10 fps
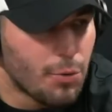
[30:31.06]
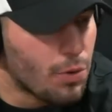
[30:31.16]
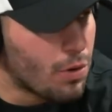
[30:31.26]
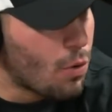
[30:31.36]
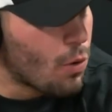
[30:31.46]
getting
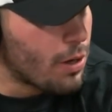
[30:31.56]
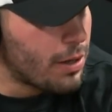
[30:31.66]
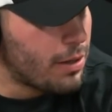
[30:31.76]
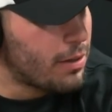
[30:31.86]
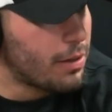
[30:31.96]

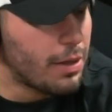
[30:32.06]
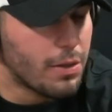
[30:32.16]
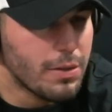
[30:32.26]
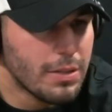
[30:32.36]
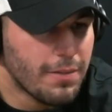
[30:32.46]
recorded, you
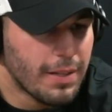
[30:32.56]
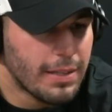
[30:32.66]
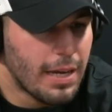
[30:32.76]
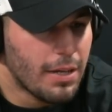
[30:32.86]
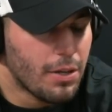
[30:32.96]
know, and stuff
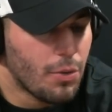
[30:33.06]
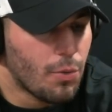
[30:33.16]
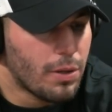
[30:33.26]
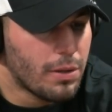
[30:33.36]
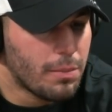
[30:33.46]
like that.
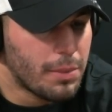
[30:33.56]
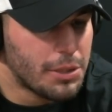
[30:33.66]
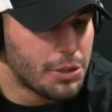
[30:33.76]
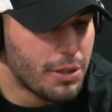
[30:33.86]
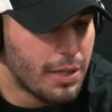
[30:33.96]
You want to
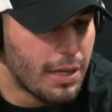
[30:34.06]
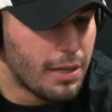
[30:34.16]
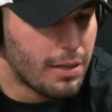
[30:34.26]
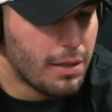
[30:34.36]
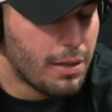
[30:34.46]
make sure
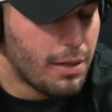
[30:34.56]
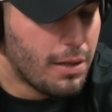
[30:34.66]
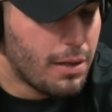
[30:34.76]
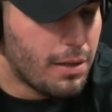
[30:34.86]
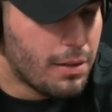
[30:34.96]
that
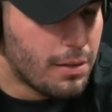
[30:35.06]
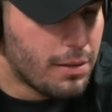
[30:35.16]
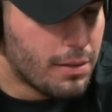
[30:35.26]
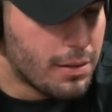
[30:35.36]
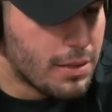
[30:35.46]

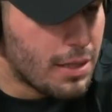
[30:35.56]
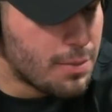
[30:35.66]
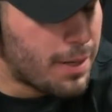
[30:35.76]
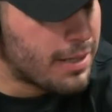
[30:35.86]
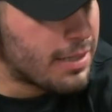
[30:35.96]
the
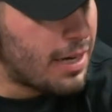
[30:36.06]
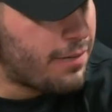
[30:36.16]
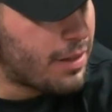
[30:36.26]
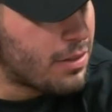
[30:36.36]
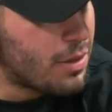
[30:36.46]
suspect's
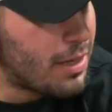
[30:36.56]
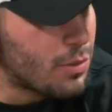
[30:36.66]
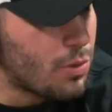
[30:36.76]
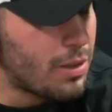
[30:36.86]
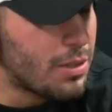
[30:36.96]
safe
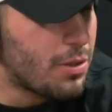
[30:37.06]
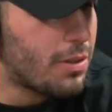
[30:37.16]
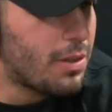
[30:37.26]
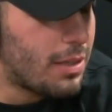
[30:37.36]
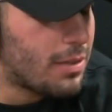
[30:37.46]
as well as
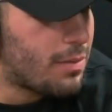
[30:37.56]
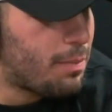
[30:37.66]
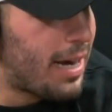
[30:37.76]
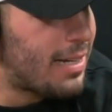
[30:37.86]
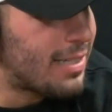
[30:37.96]
you, as
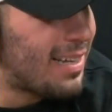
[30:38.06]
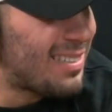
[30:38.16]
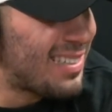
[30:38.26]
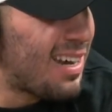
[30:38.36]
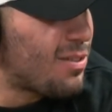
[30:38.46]
bad as
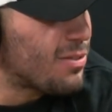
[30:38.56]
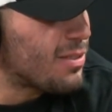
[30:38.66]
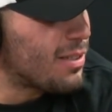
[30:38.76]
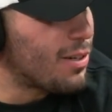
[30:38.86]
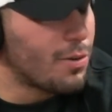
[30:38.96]
that
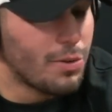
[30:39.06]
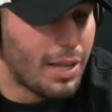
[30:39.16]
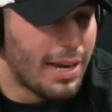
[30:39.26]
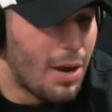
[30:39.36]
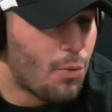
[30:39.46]
sounds, you know.
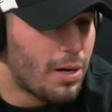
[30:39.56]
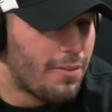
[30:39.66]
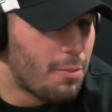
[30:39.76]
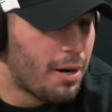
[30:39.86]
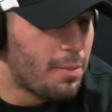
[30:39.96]
Like, I want
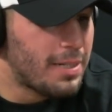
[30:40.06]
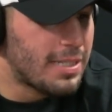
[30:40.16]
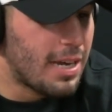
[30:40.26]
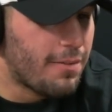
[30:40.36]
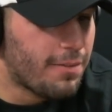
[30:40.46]
everybody to be
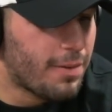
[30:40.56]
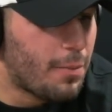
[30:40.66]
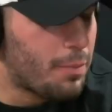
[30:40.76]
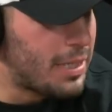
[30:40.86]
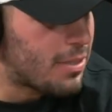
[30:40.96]
safe.
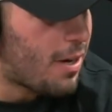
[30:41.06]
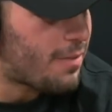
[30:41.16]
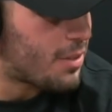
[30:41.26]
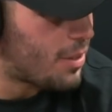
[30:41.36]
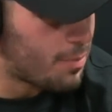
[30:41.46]
I'm a peace
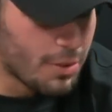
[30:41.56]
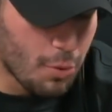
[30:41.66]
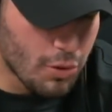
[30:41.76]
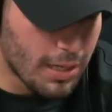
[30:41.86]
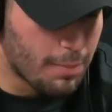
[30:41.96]
officer. I'm
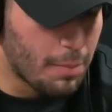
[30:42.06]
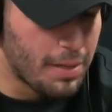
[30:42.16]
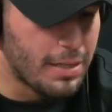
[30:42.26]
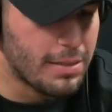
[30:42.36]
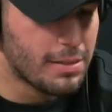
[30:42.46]
supposed to keep the
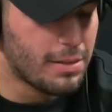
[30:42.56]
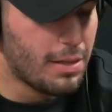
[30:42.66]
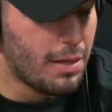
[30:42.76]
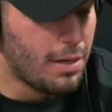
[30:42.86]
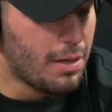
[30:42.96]
peace.
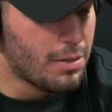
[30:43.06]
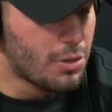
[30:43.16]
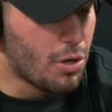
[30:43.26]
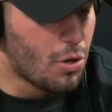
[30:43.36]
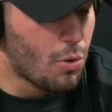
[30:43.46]

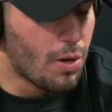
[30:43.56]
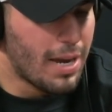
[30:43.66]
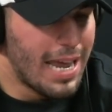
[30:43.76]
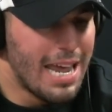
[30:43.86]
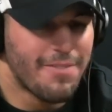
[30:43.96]
So
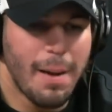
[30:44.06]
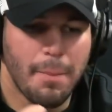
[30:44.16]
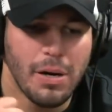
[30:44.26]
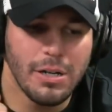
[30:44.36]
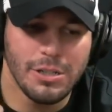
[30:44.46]
if I
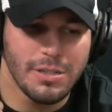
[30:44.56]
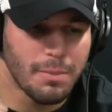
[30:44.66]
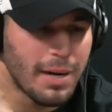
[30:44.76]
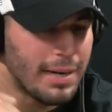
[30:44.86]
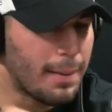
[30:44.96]
punch
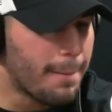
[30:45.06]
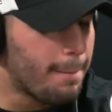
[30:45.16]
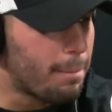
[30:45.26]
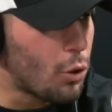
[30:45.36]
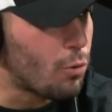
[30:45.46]
somebody,
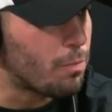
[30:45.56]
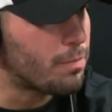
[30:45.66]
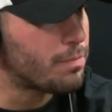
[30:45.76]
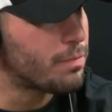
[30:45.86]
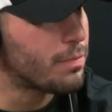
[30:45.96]
boom,